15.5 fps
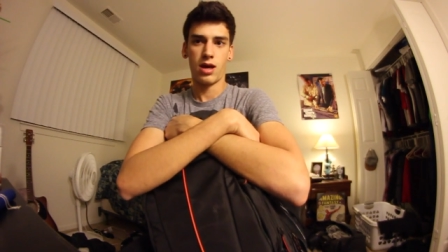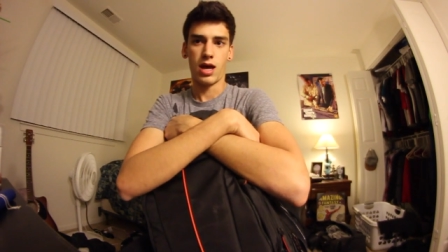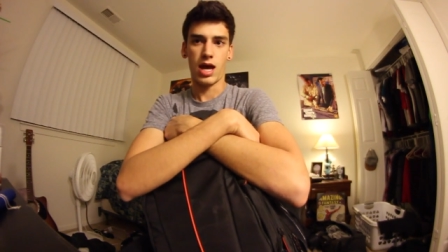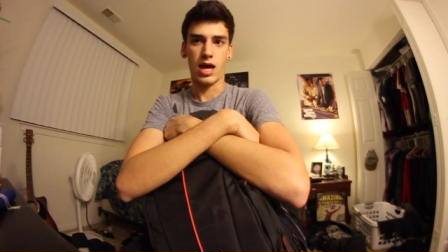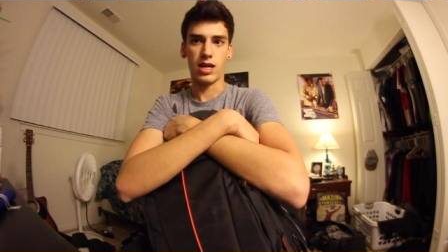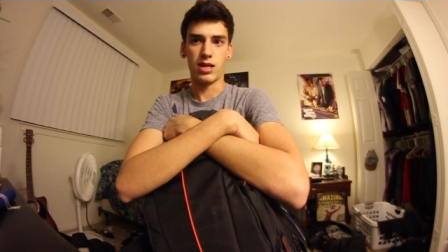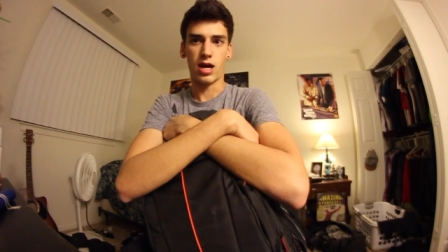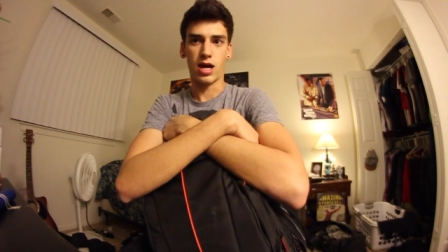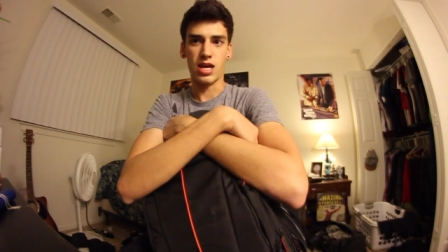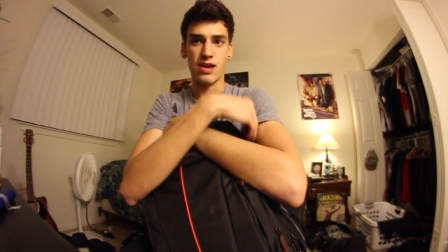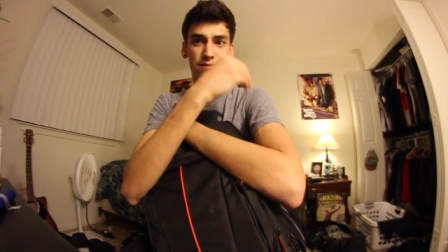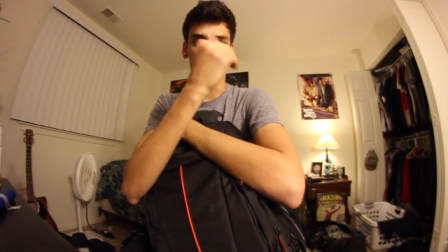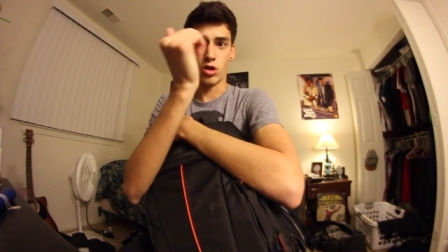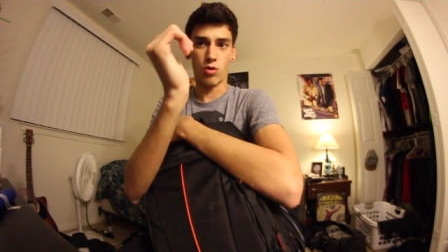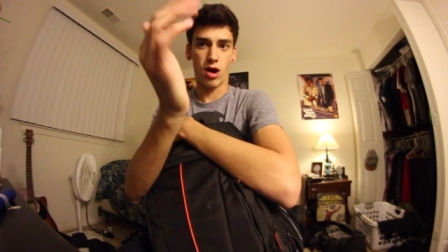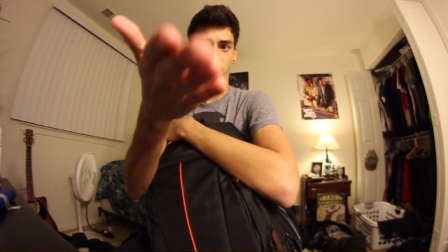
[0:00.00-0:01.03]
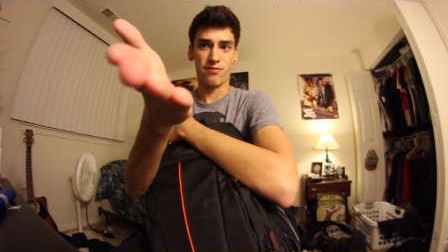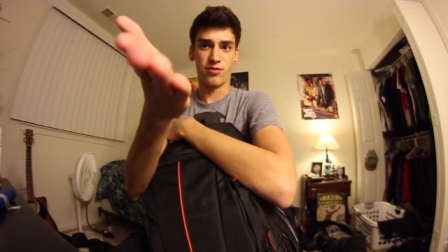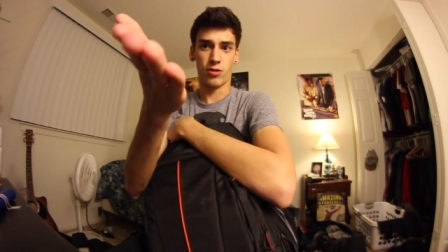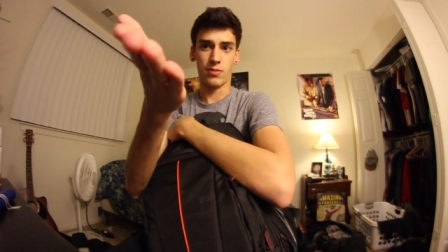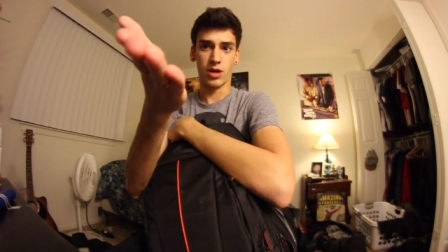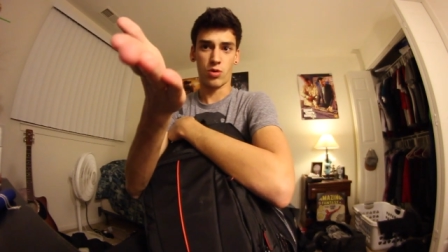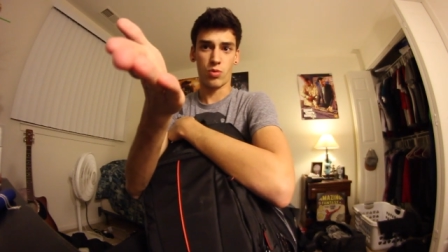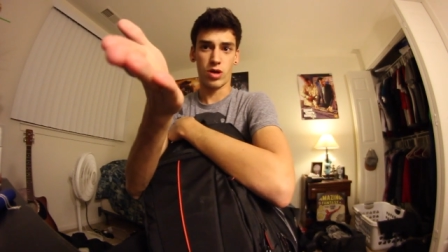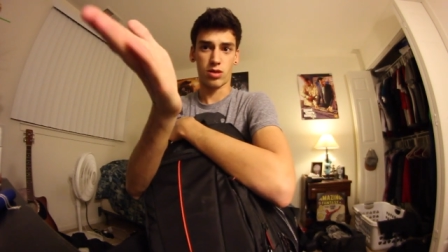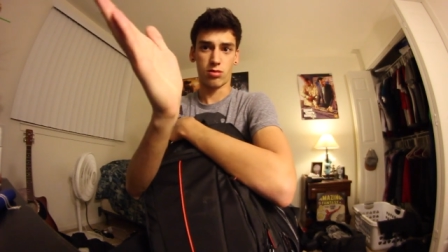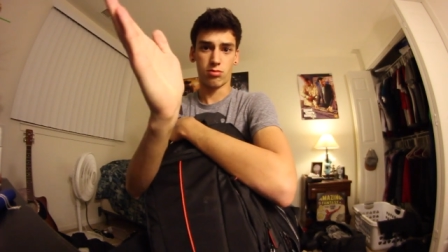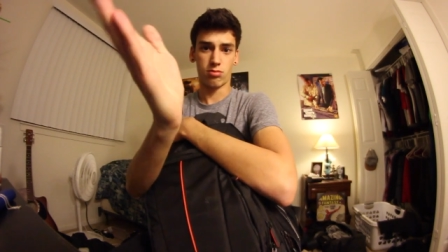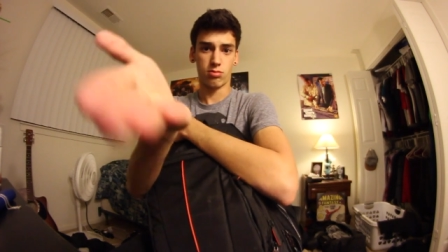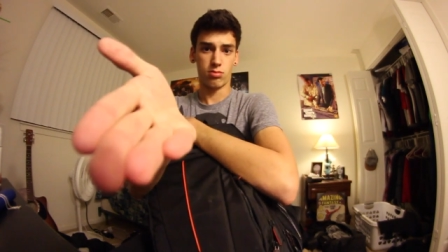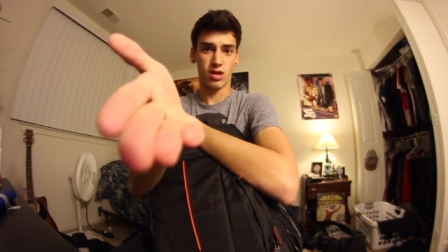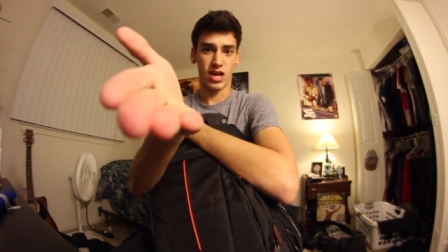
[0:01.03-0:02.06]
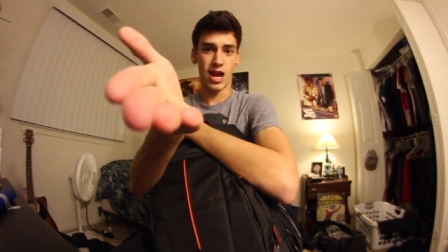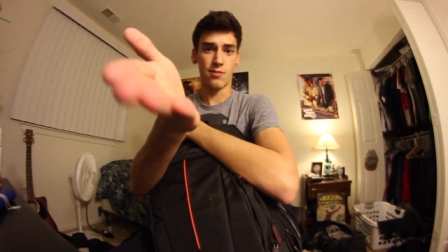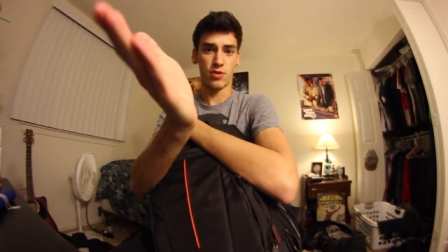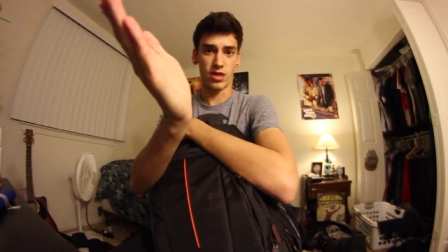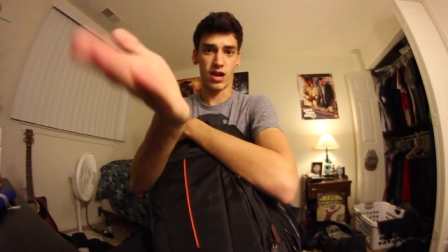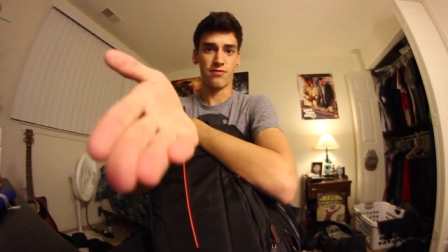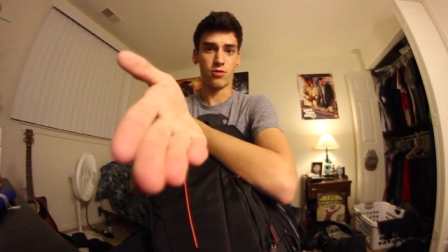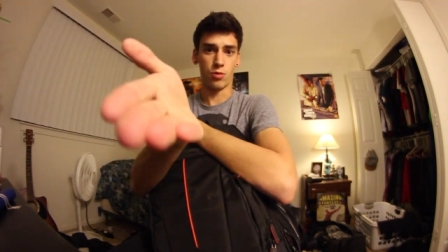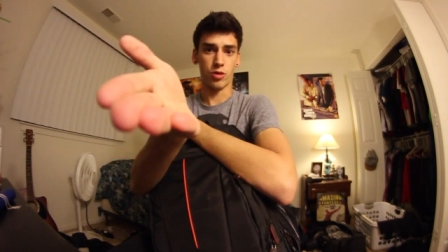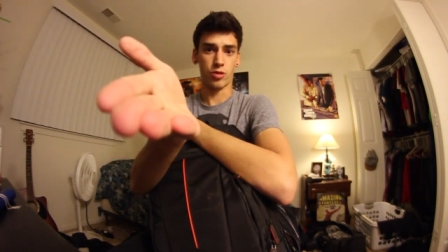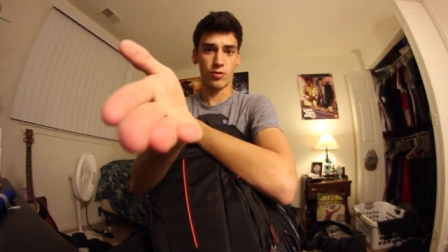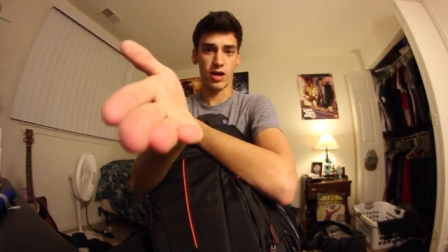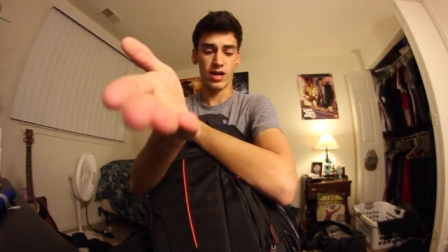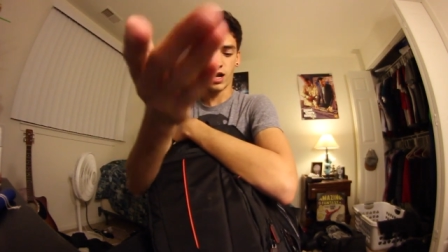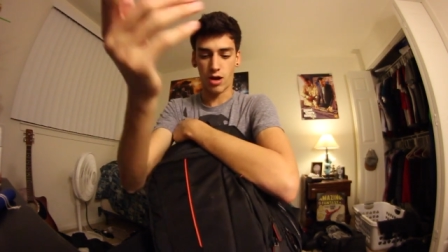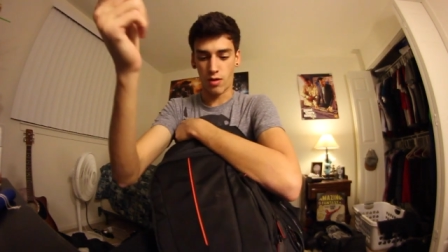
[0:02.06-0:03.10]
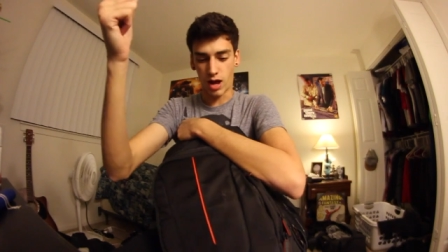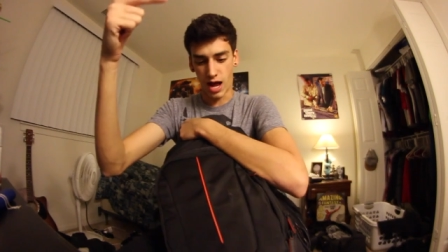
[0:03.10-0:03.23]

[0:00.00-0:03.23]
And even though I'm filming with the camera that I film with right now,